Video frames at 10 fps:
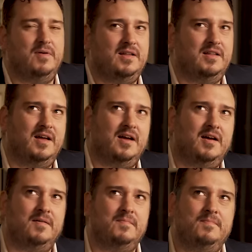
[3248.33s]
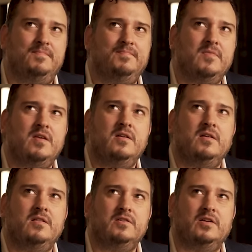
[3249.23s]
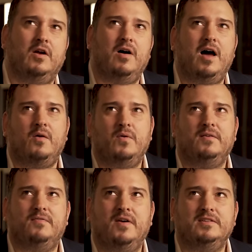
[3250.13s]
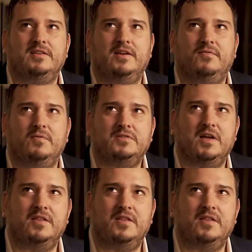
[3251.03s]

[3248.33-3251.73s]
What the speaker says: but there's, you know, How to Win Friends and Influence